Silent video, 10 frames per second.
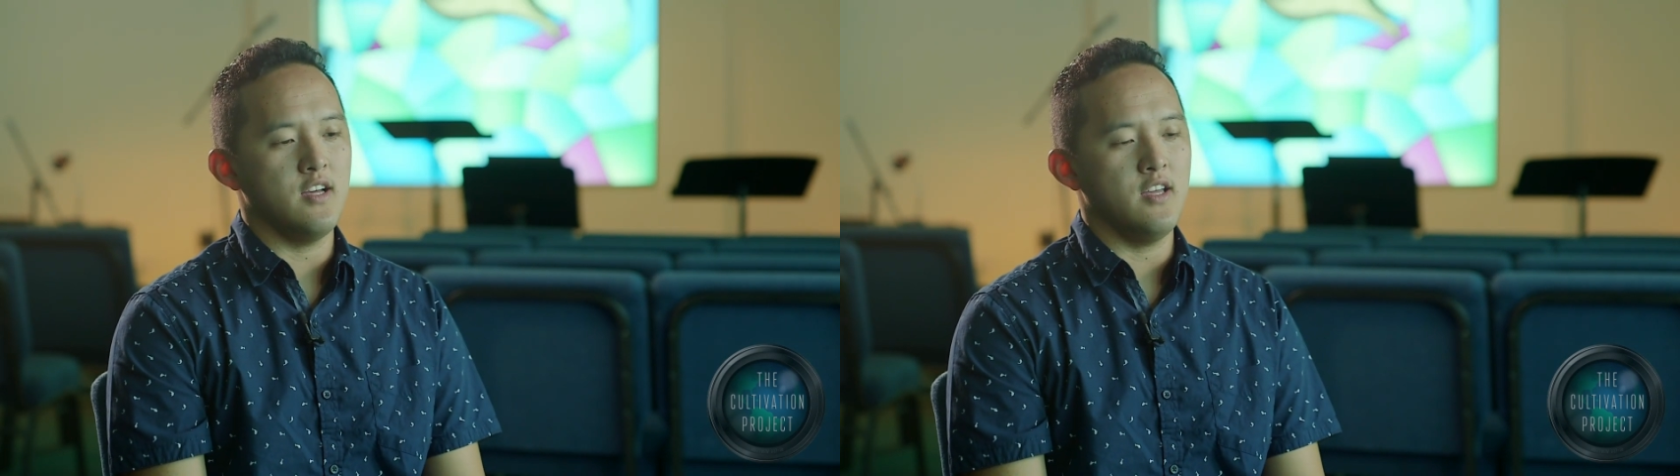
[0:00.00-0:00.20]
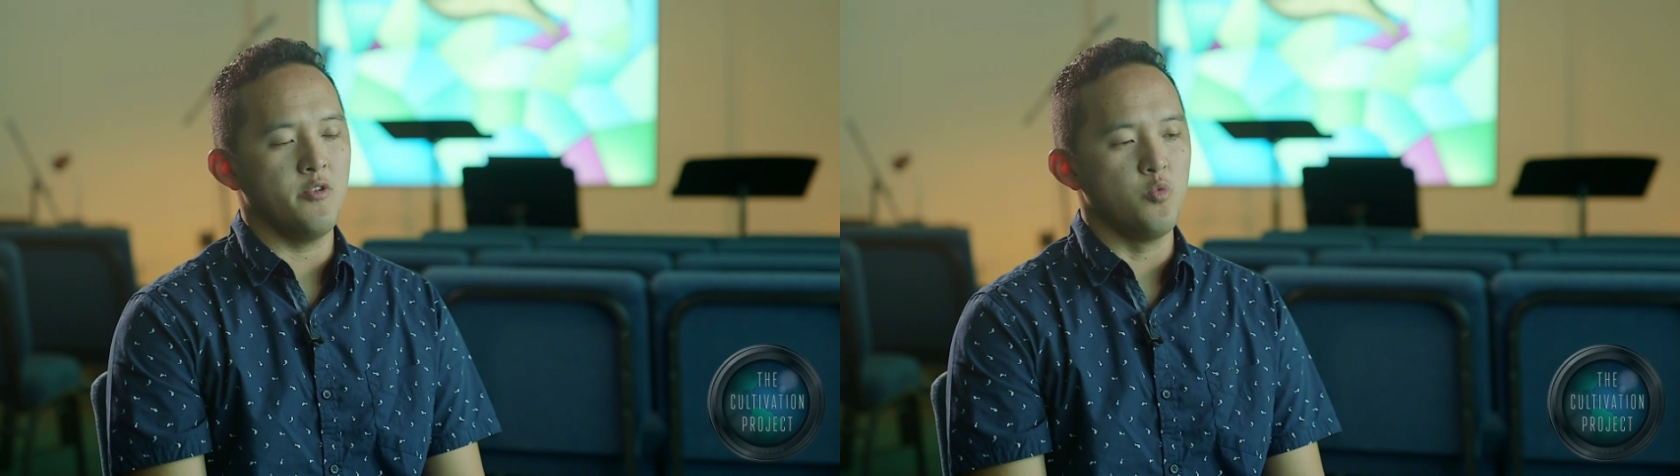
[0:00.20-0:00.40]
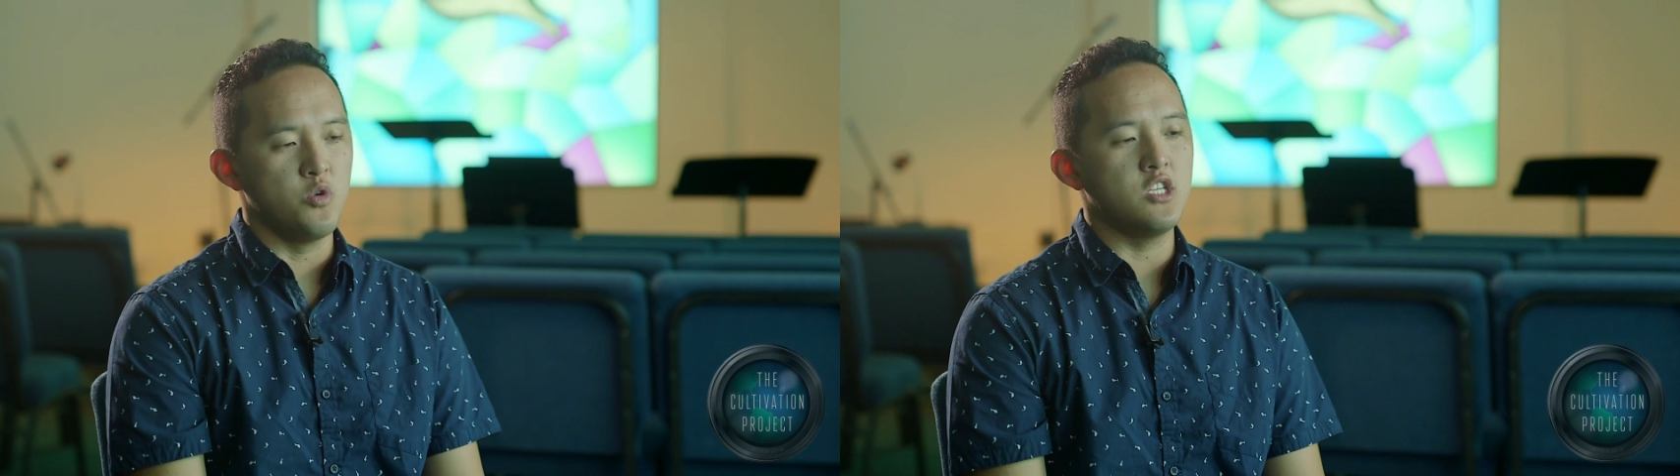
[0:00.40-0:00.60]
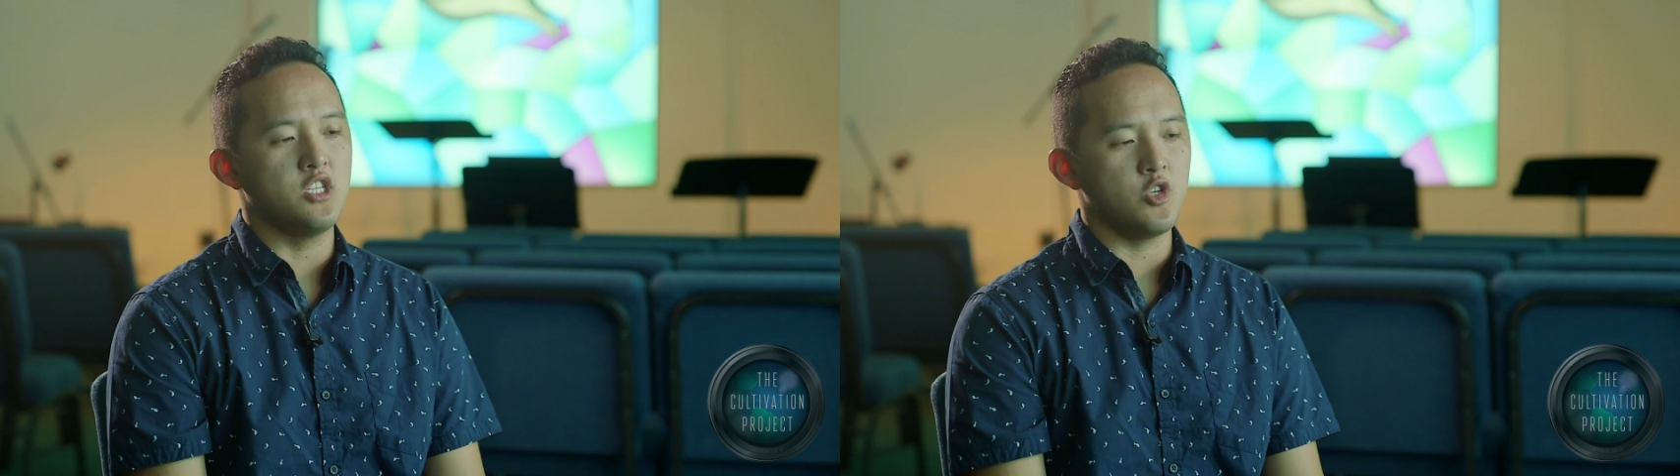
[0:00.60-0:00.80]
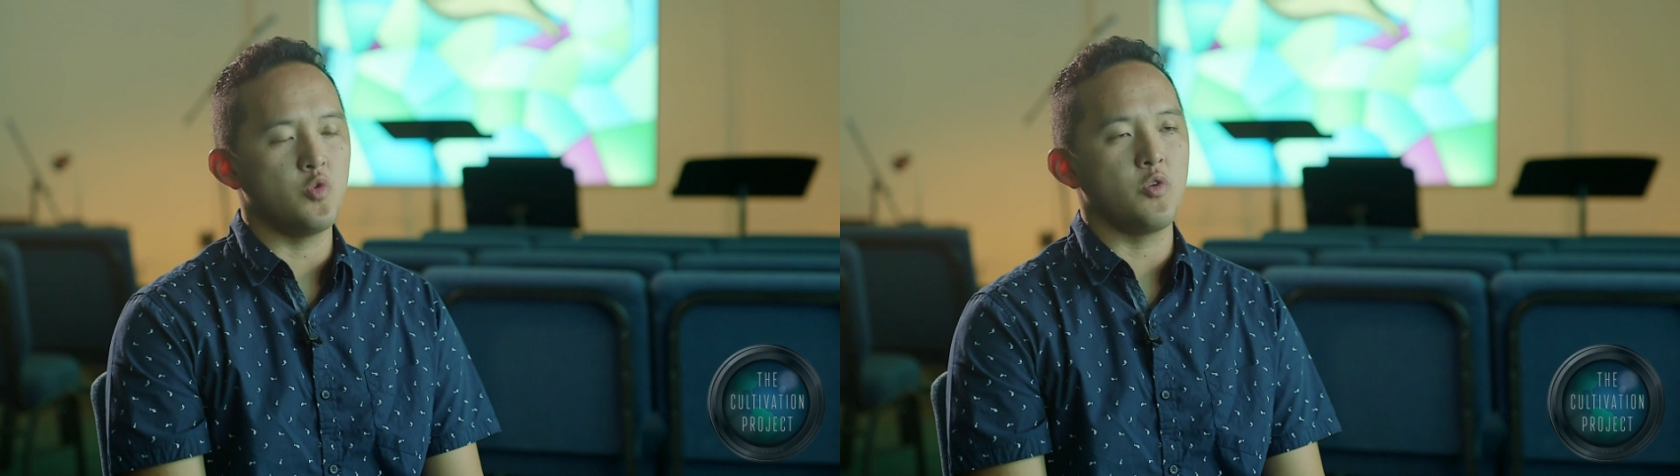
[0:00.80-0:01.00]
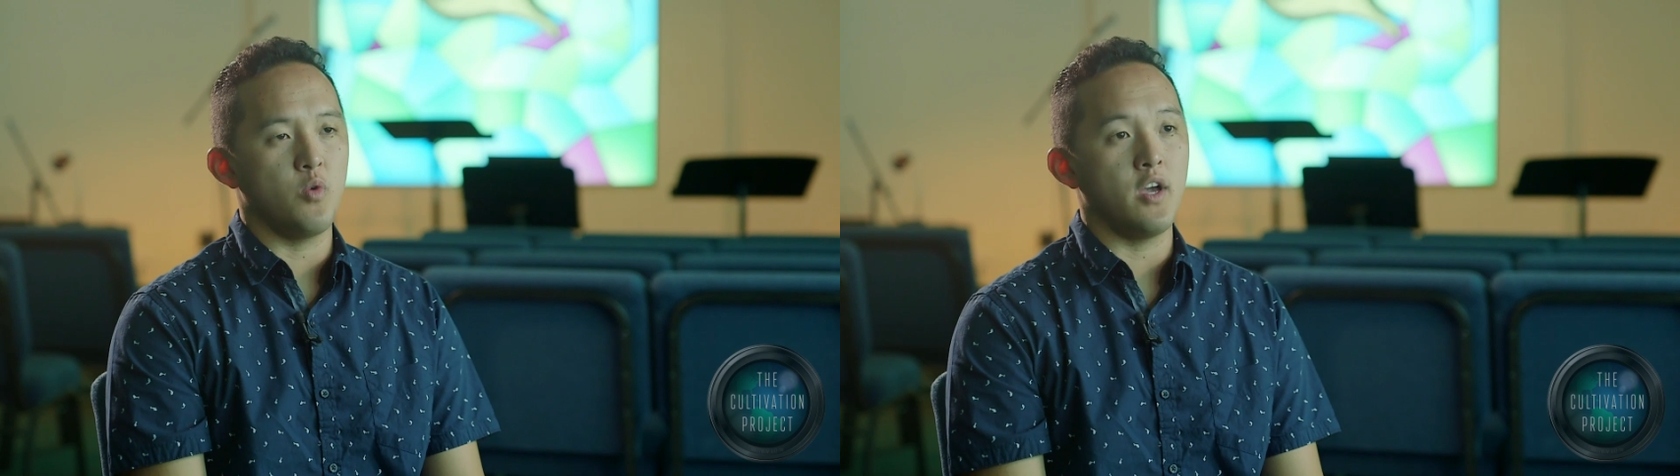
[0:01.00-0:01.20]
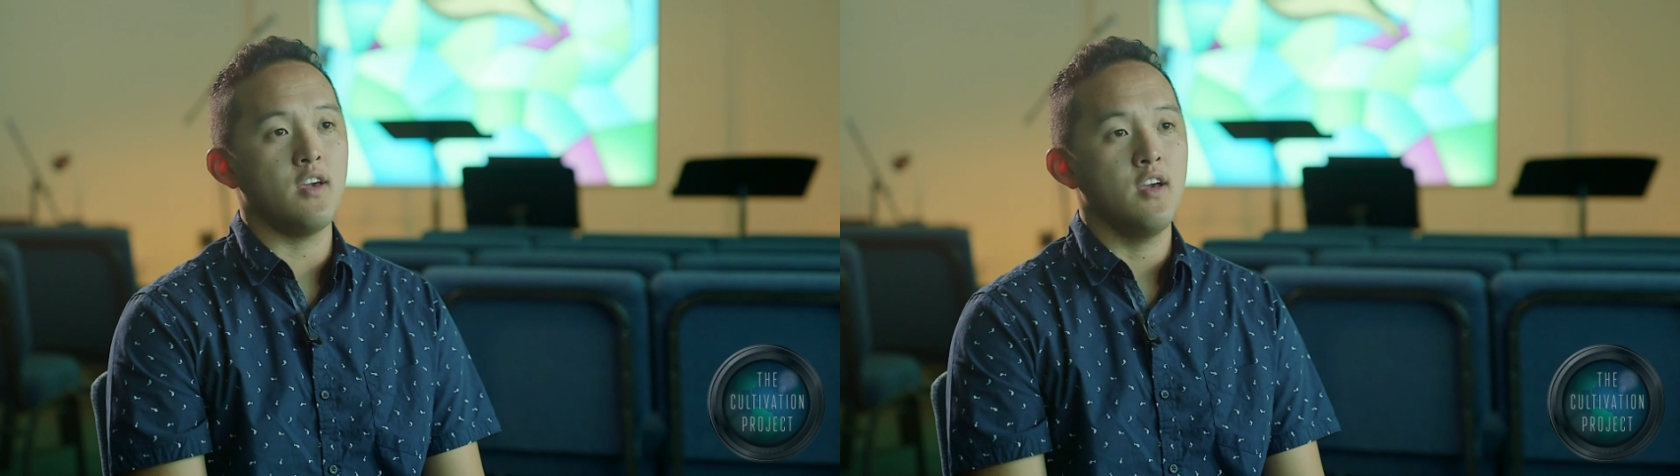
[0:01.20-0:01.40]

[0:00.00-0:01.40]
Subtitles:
in a really genuine way,